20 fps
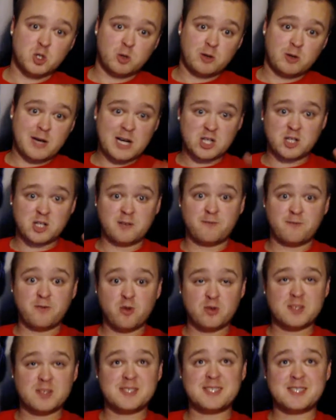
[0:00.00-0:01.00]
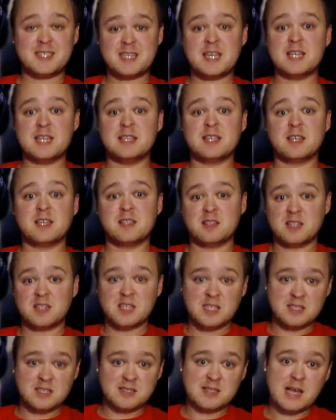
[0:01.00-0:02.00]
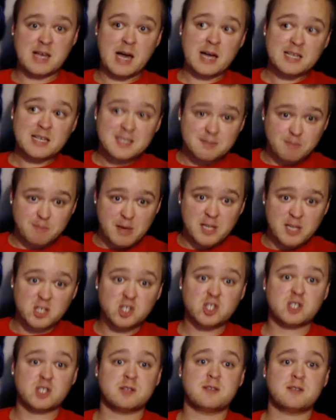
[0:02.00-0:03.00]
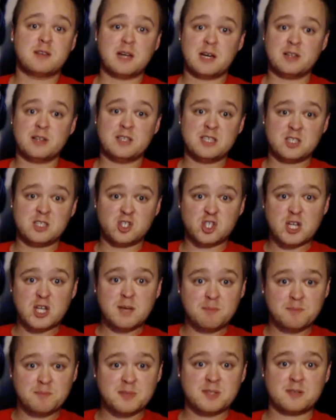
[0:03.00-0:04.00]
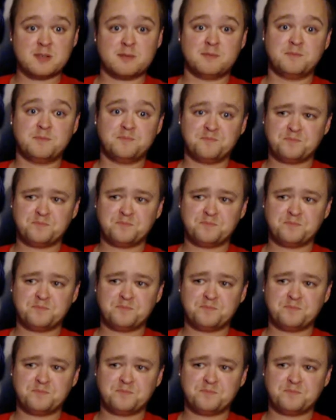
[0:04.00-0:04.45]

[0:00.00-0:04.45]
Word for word: to actually first seeing these uh, space, uh, these ships.